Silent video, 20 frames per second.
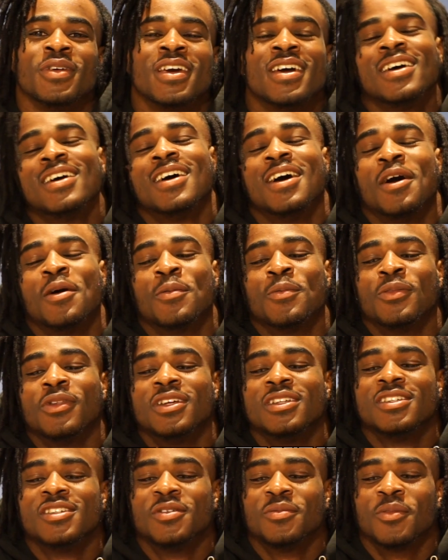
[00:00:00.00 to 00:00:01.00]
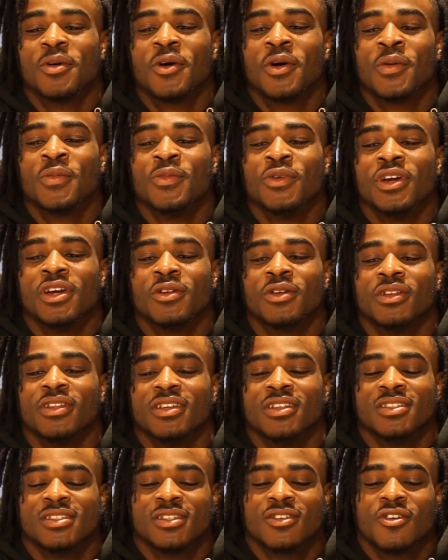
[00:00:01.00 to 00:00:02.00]
Yeah, I'm launching my own
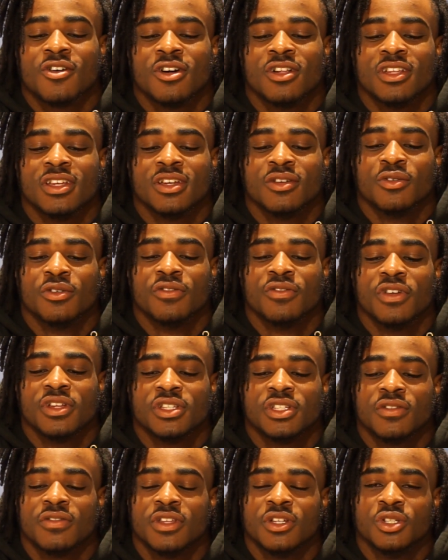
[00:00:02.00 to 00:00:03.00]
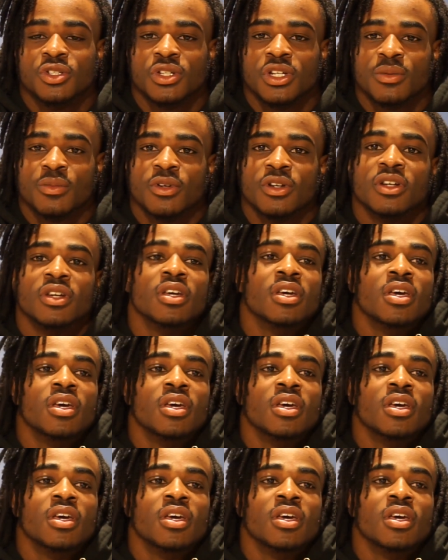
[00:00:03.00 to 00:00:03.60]
brand. It's calling Revenge of the Dreamer.